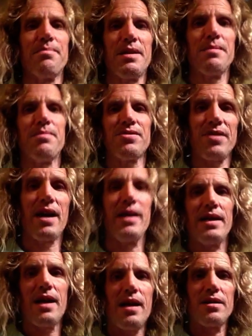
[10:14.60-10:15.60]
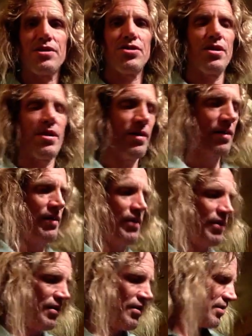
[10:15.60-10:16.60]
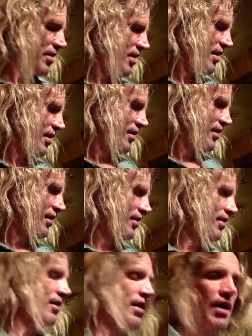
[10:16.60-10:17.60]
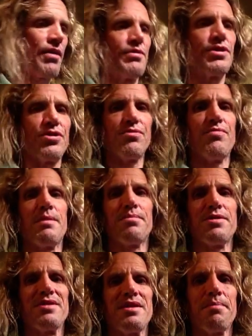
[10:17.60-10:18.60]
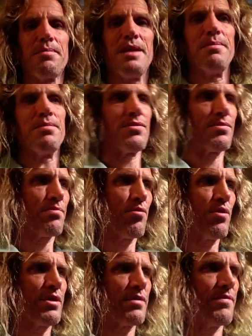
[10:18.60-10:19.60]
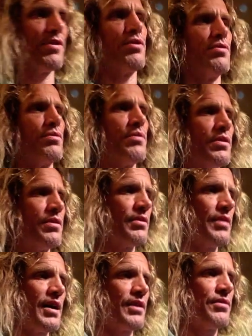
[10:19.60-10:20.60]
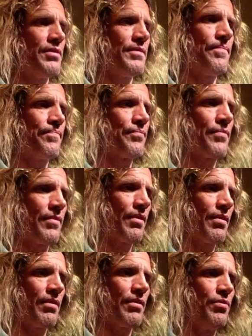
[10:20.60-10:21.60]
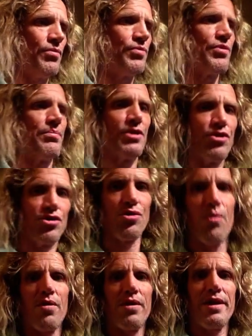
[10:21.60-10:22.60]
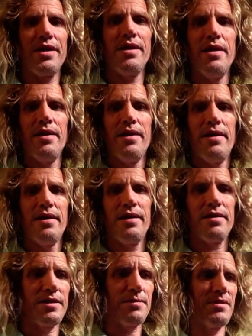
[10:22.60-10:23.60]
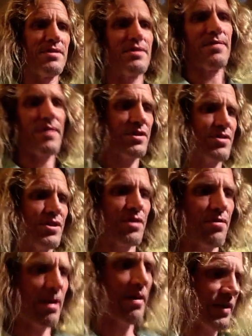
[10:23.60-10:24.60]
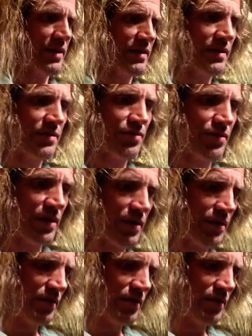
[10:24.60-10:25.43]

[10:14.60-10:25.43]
people's ideology, and that the Congress should represent people's point of view, not who's a majority in a specific geographic district.